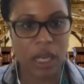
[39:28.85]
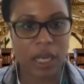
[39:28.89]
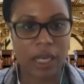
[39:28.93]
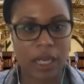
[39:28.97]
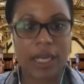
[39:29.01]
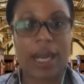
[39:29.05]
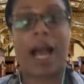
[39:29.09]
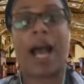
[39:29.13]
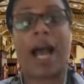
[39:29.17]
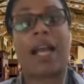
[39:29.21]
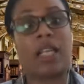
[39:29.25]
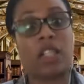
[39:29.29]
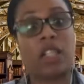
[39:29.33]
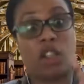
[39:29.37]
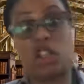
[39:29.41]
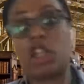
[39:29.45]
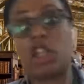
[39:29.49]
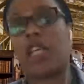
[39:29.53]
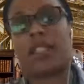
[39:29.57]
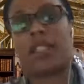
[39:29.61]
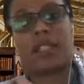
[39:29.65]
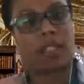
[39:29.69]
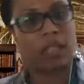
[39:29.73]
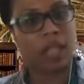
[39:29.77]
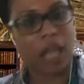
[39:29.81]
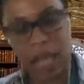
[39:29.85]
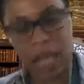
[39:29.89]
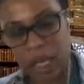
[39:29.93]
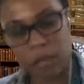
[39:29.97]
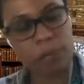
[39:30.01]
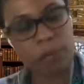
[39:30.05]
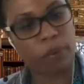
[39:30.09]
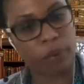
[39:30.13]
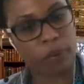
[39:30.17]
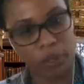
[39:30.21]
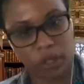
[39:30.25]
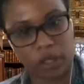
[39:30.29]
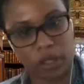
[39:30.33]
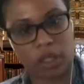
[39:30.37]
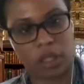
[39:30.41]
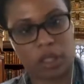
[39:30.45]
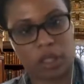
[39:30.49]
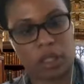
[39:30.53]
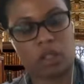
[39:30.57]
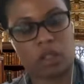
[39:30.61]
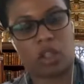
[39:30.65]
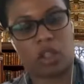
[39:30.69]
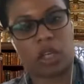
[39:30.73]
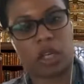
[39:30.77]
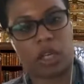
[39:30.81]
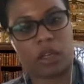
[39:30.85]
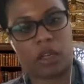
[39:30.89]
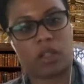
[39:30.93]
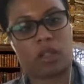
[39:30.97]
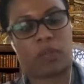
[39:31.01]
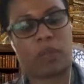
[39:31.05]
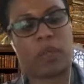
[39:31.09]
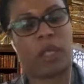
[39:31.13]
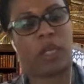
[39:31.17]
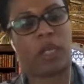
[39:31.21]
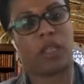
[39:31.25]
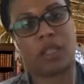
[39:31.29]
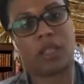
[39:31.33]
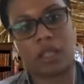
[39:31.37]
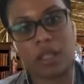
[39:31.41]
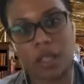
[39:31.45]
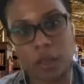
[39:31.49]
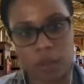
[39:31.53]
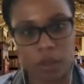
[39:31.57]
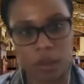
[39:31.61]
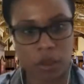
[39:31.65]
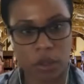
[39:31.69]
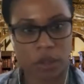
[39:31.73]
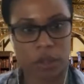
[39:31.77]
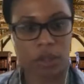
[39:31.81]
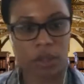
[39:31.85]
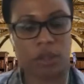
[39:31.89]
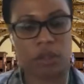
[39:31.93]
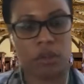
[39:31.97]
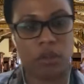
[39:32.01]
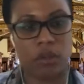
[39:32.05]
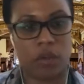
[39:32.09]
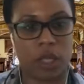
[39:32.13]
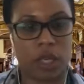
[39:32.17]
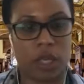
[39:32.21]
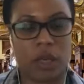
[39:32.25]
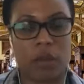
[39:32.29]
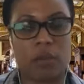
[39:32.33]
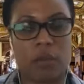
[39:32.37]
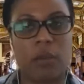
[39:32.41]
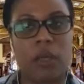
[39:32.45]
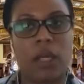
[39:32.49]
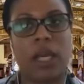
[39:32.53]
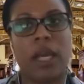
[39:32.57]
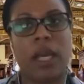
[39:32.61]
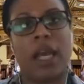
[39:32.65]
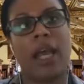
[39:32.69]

not just like prisons and jails, but similar to them.